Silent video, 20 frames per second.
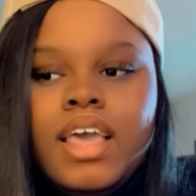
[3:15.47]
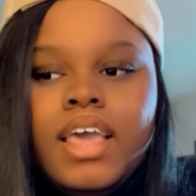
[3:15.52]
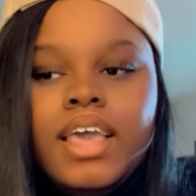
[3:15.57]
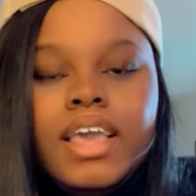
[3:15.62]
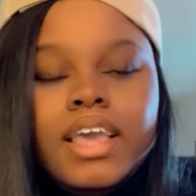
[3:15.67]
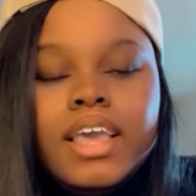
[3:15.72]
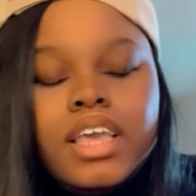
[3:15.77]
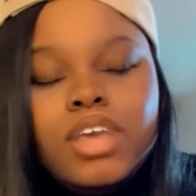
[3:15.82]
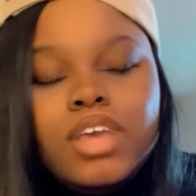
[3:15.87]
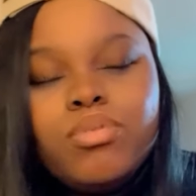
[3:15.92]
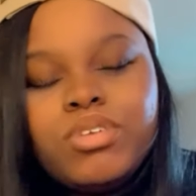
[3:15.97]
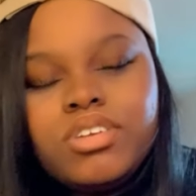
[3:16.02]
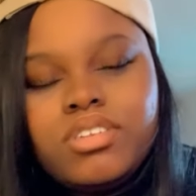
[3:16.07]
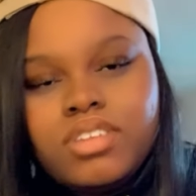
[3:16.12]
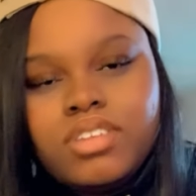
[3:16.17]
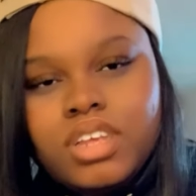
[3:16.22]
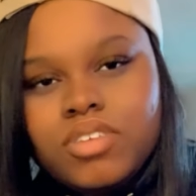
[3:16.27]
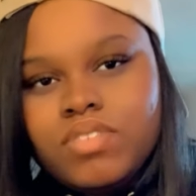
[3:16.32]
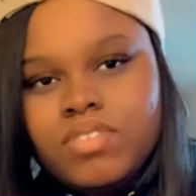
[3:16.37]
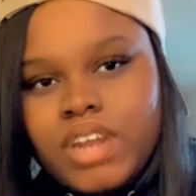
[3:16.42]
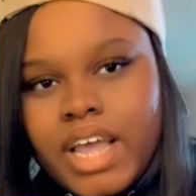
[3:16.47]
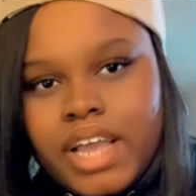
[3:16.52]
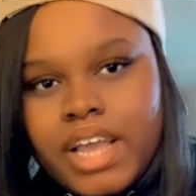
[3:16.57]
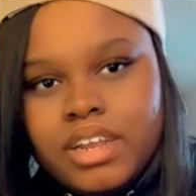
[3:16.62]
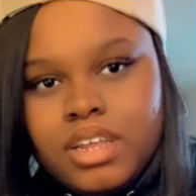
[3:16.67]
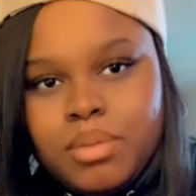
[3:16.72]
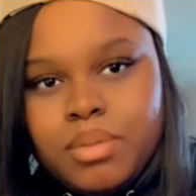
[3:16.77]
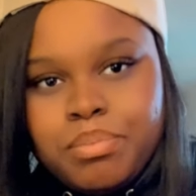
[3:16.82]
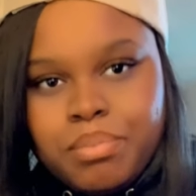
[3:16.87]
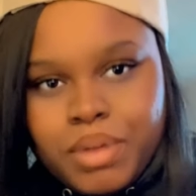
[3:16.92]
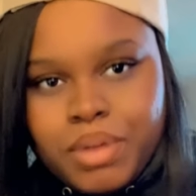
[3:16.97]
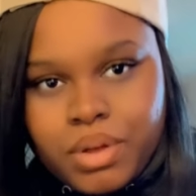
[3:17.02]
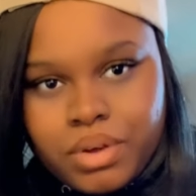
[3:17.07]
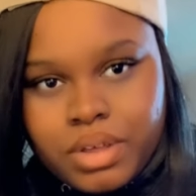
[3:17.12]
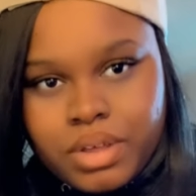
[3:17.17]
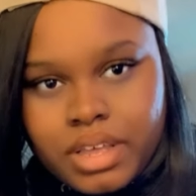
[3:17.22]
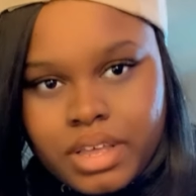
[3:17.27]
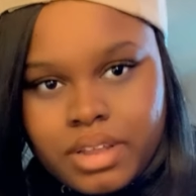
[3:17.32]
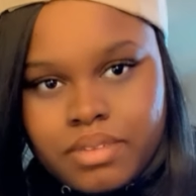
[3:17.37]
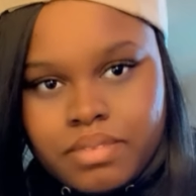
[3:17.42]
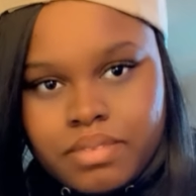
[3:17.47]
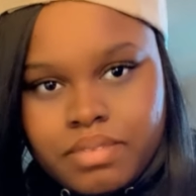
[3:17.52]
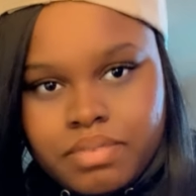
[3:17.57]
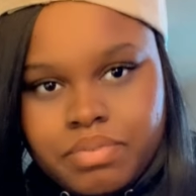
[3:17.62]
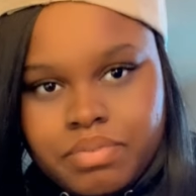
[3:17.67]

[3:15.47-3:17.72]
and he received $90 million.